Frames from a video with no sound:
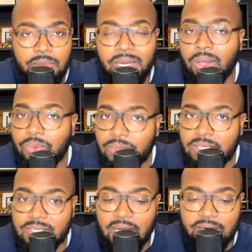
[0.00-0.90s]
But not only
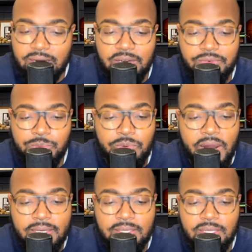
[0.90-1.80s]
does God care for us
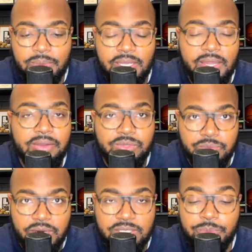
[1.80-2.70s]
practically, but he cares
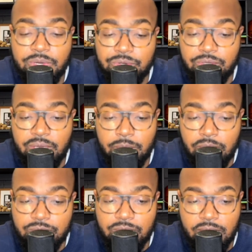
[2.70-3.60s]
for us spiritually and
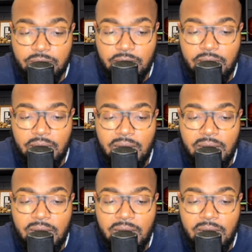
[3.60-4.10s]
emotionally.